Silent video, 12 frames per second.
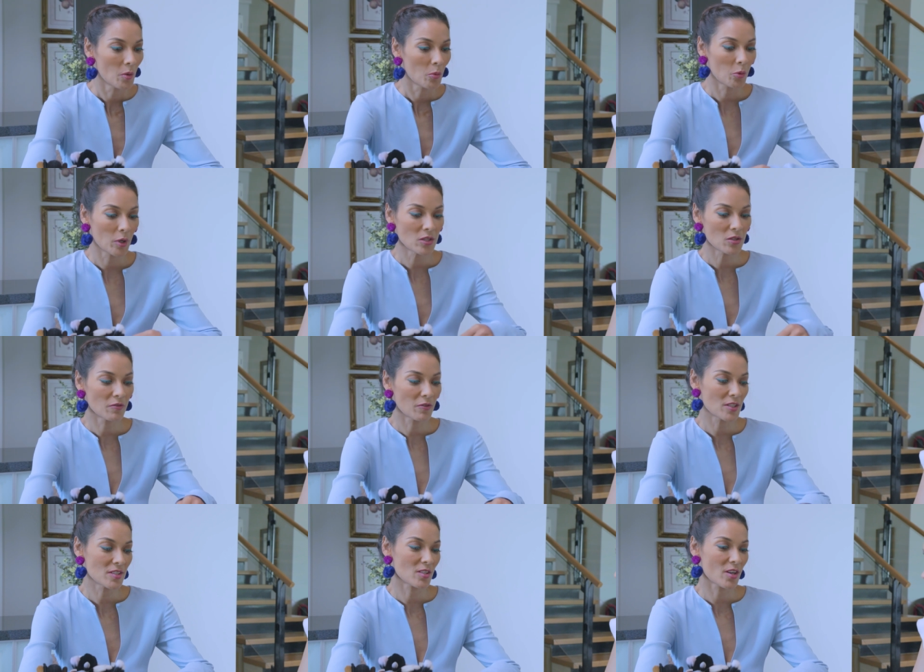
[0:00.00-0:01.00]
When you
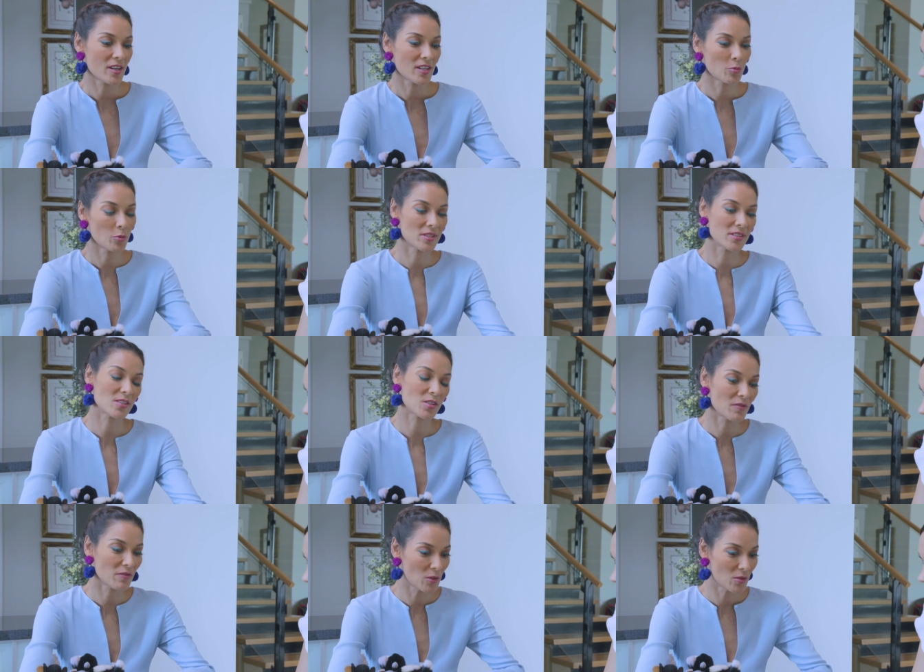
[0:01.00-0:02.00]
first started, was this
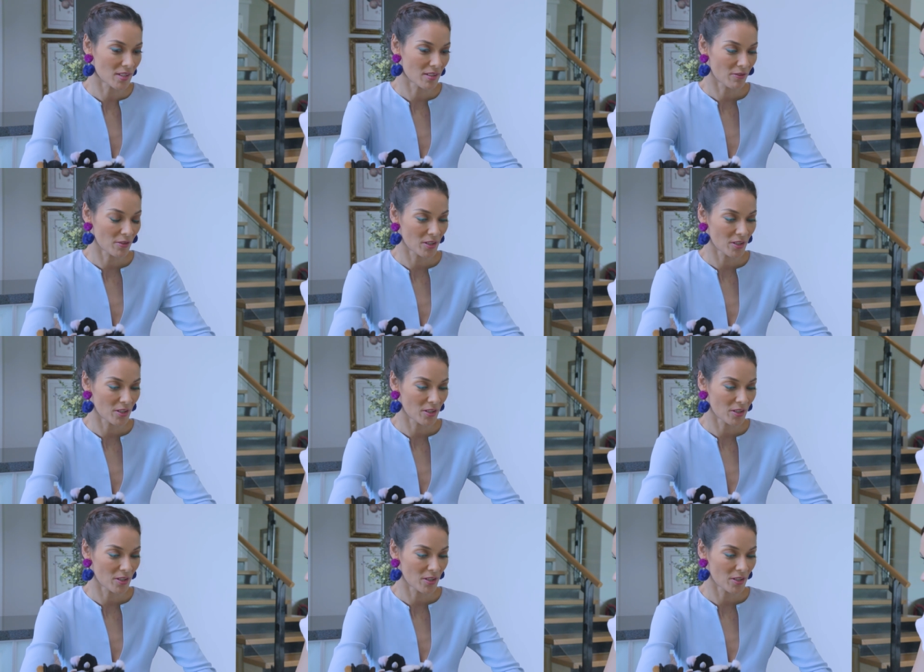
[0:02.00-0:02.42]
confusing for